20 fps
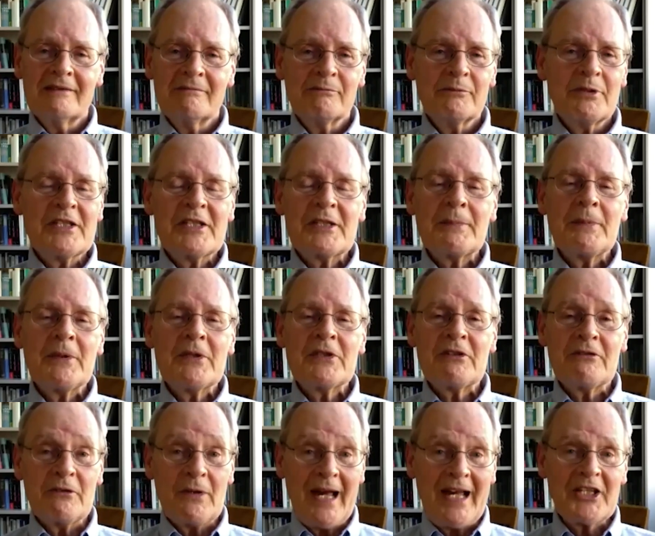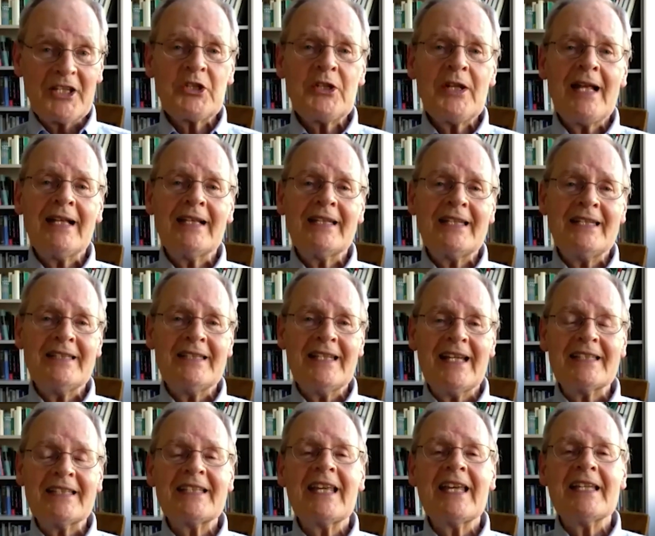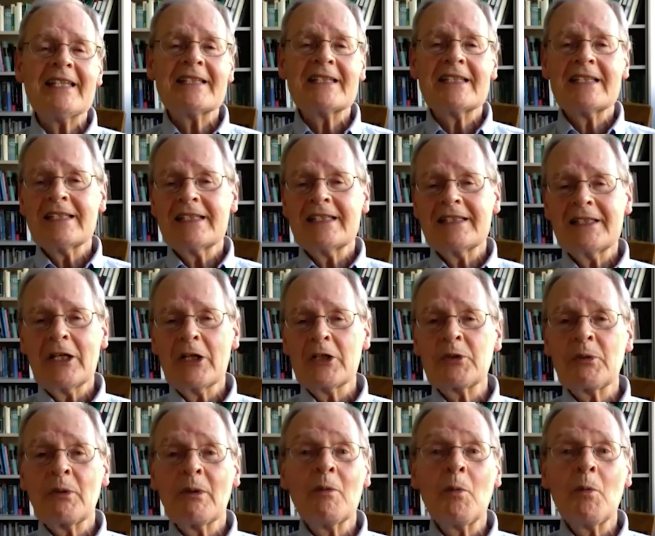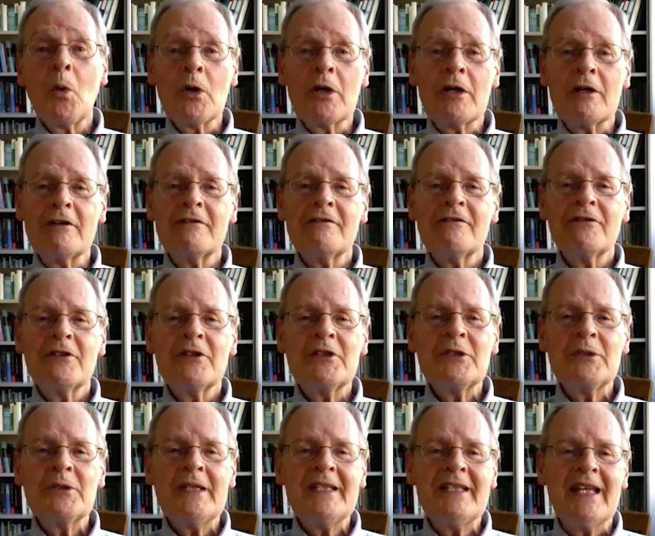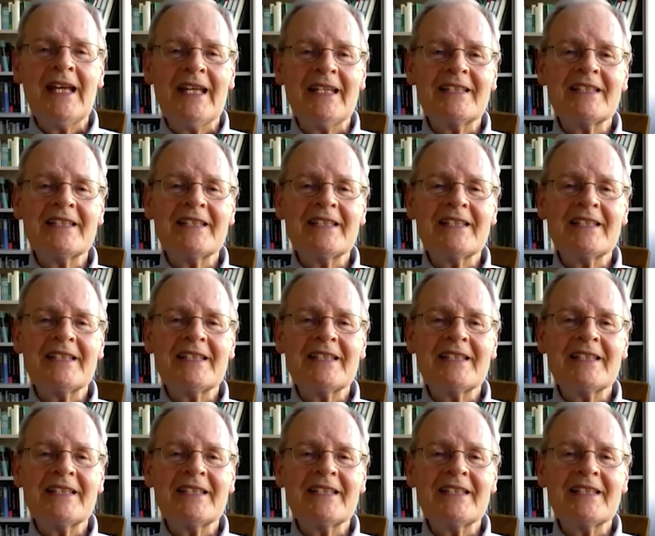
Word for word: principles of rationality in that case, there's a reward for doing that.